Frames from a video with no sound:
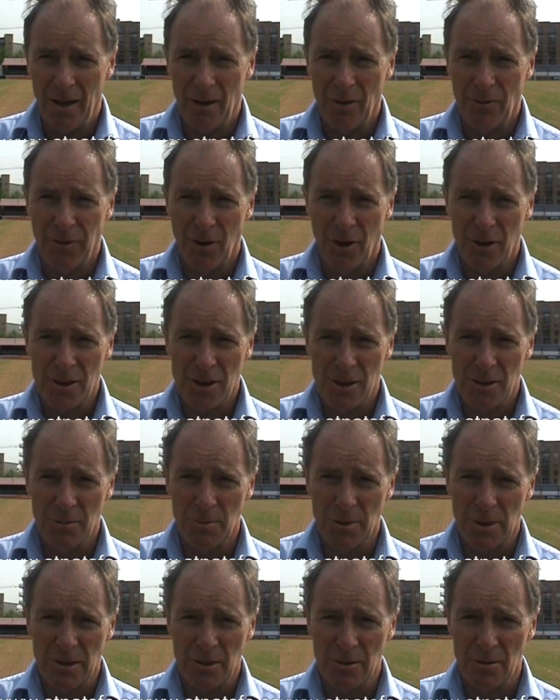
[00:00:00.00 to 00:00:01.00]
Unfortunately,
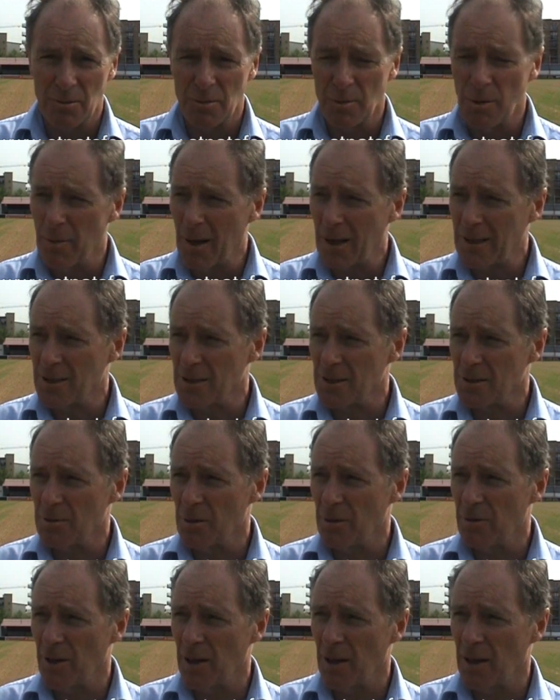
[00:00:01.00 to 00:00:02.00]
with the number of matches
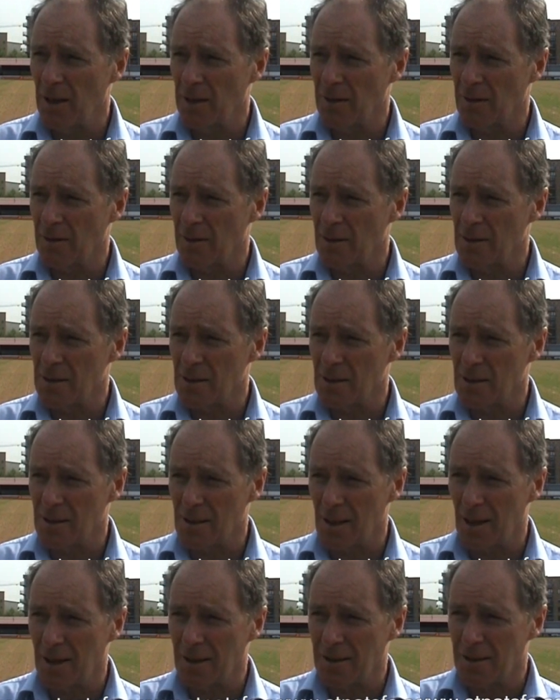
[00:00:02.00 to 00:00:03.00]
we've had since the
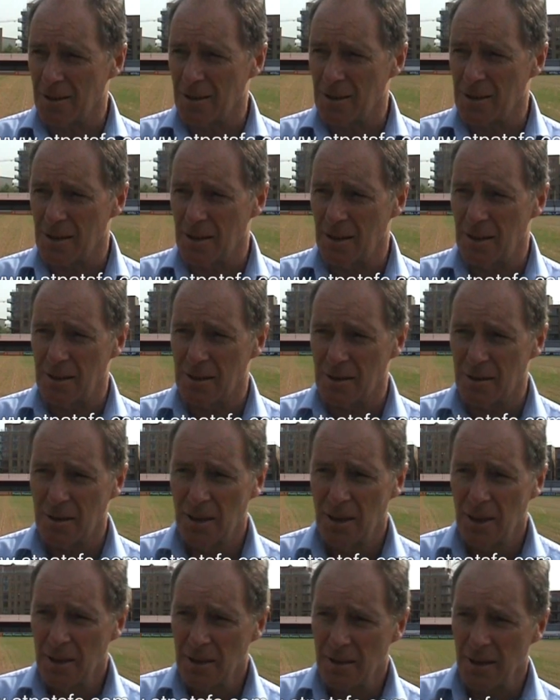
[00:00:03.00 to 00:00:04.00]
start of the season,
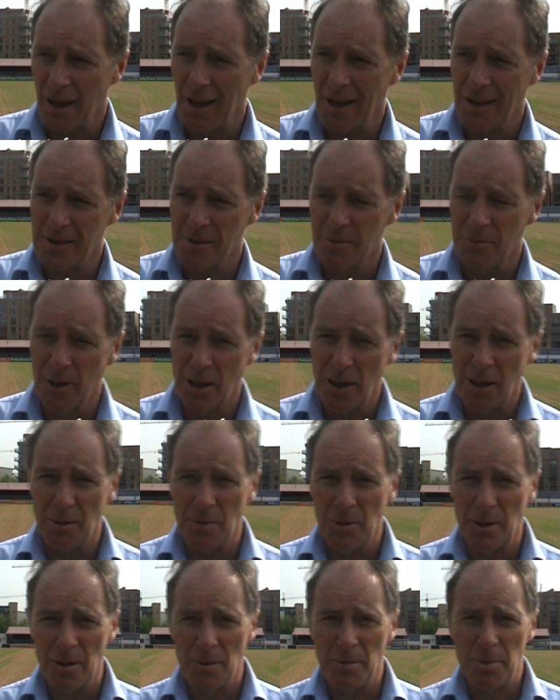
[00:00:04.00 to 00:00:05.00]
there hasn't really
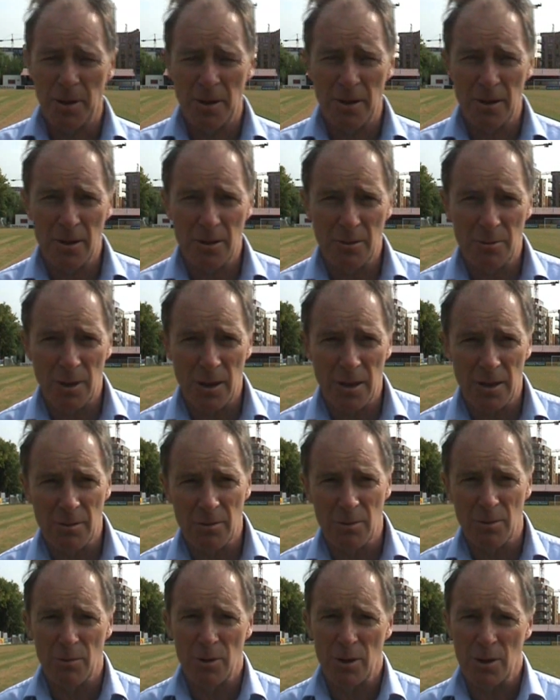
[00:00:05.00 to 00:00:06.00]
been a period where
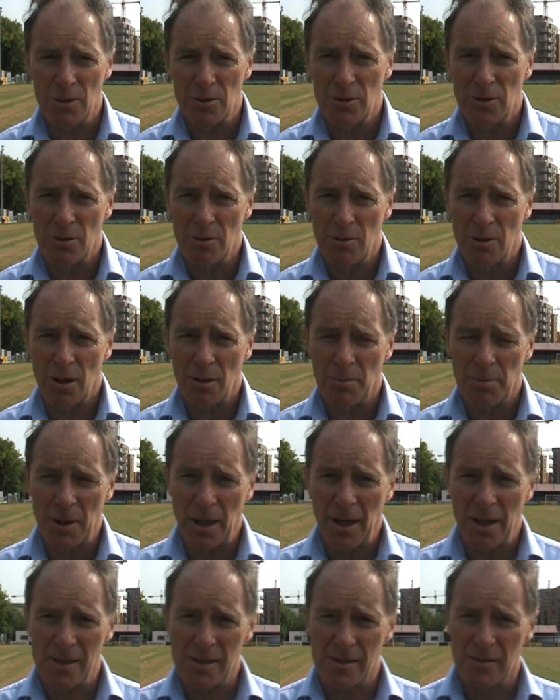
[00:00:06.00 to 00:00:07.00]
we could do
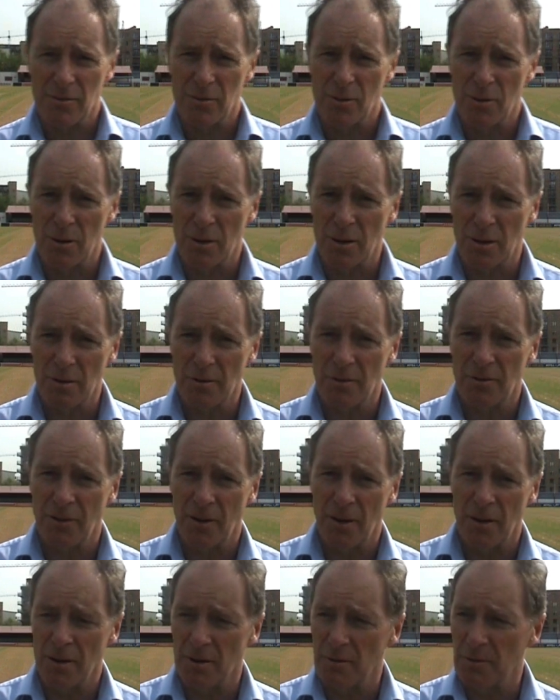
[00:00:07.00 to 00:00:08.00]
comprehensive work
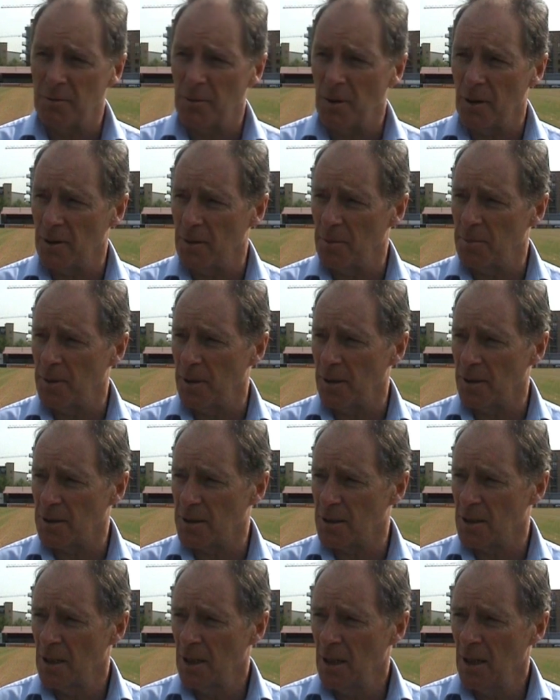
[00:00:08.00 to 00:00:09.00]
on the
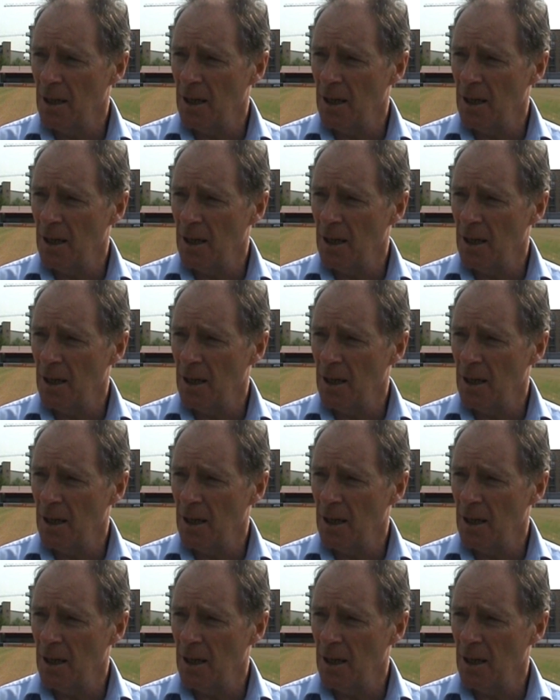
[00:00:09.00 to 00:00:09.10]
pitch.